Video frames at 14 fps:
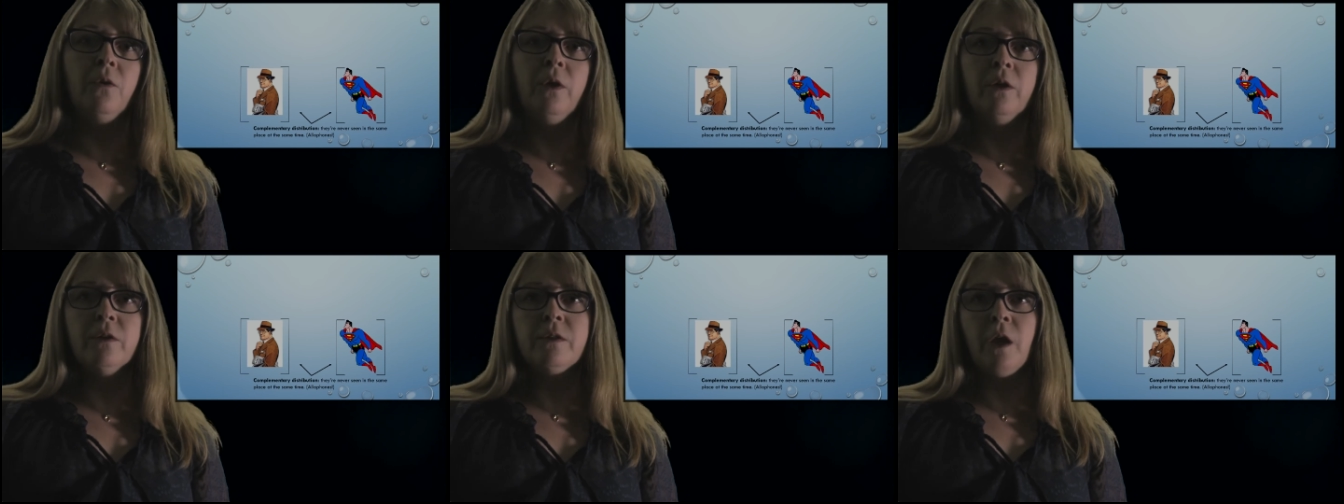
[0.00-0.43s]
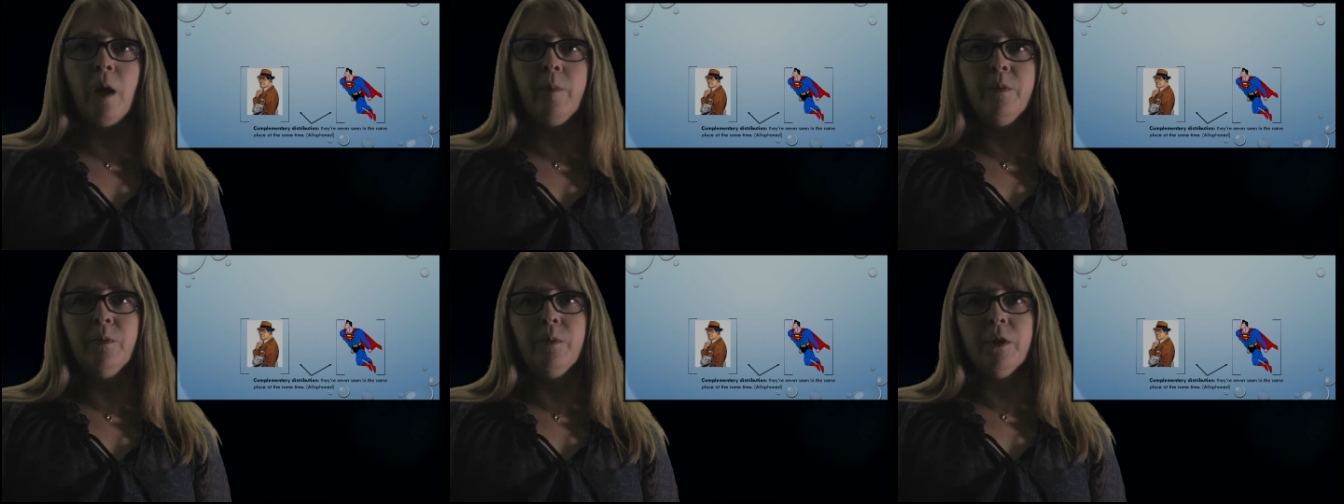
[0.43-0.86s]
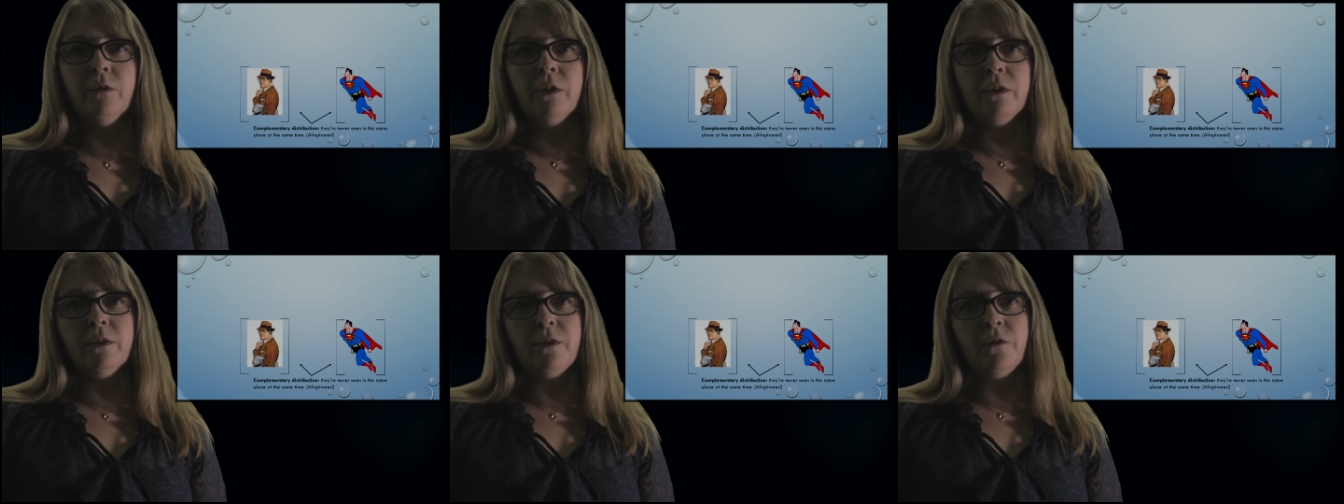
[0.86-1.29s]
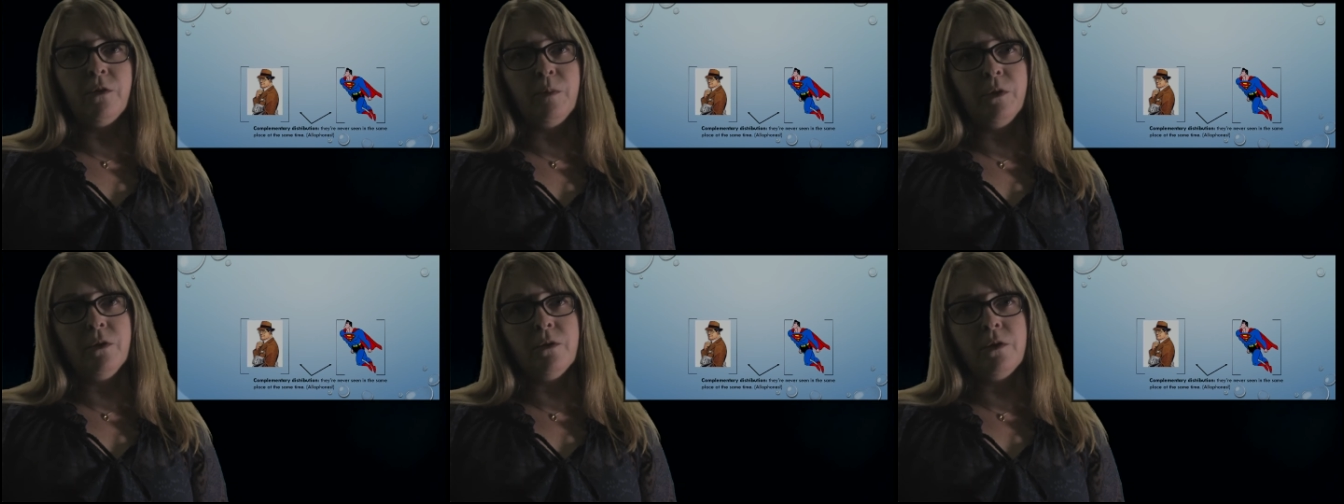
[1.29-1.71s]
here's complementary
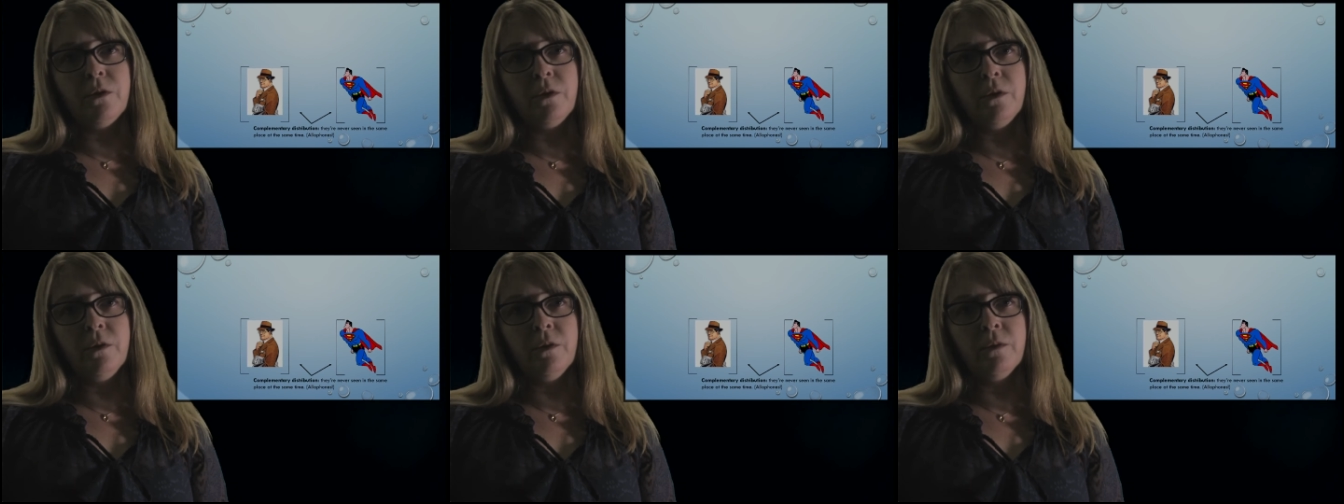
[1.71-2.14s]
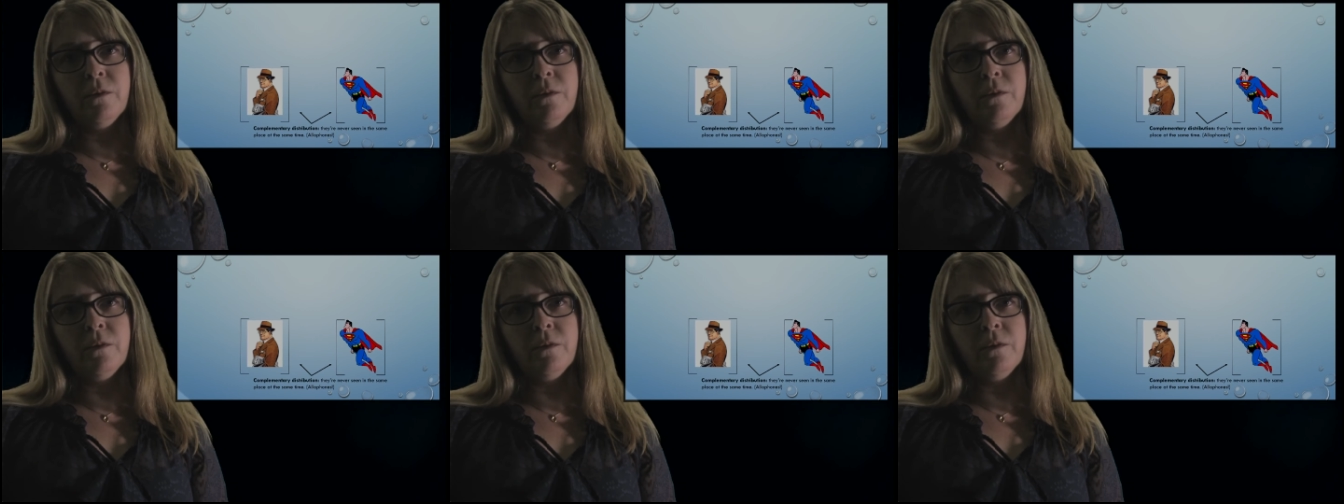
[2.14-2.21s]
distribution.